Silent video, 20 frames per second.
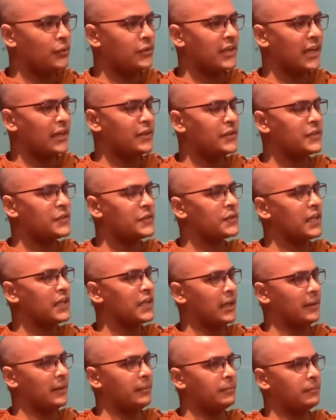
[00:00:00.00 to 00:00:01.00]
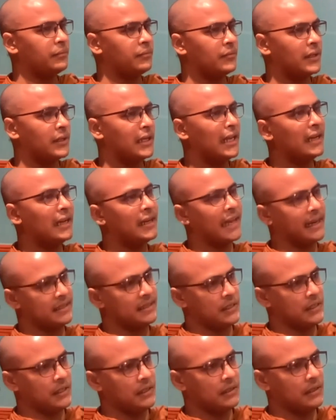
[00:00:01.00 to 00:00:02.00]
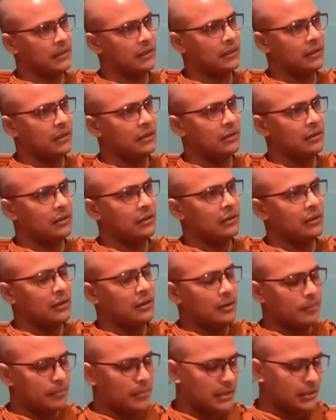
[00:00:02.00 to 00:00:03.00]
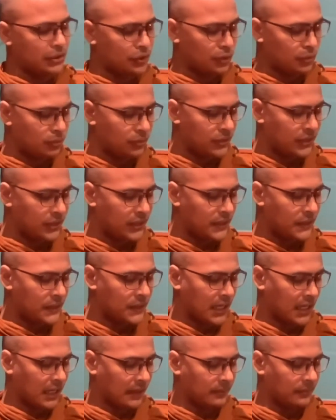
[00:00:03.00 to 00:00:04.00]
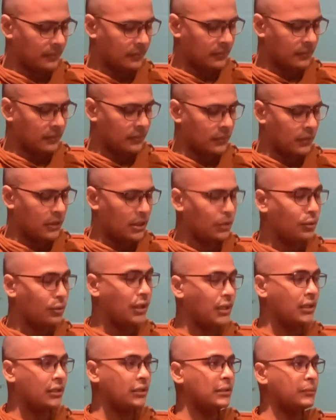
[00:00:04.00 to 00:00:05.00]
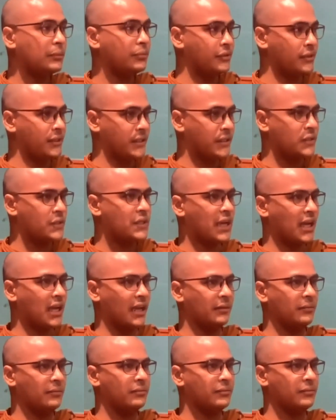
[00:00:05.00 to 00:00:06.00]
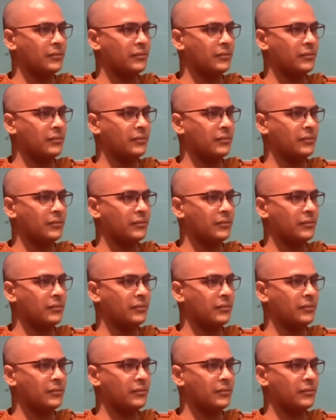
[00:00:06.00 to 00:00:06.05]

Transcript: we try to skip neglecting. But you know, Buddha's time, during the Buddha's time,